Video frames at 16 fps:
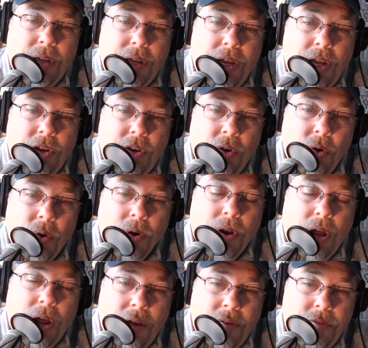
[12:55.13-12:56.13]
in your
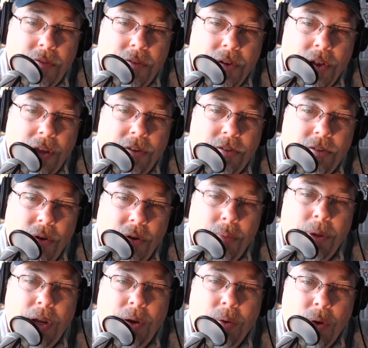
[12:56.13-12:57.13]
life, like so
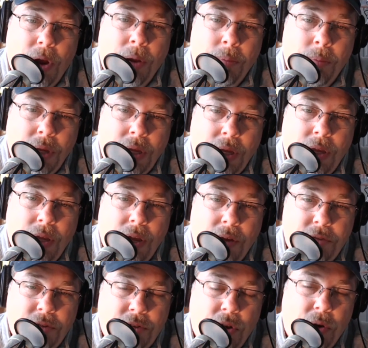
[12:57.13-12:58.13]
many around me
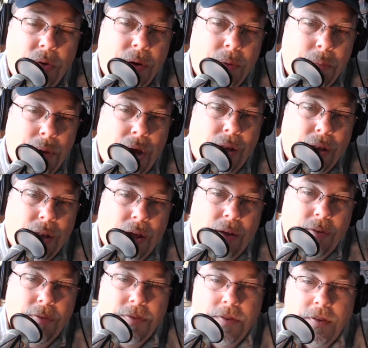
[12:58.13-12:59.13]
have sown in my
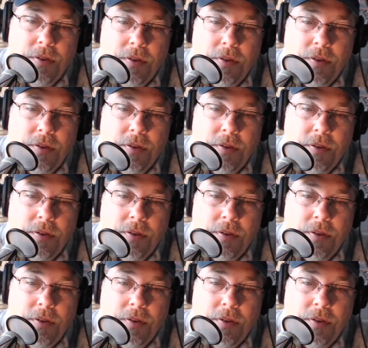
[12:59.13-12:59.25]
life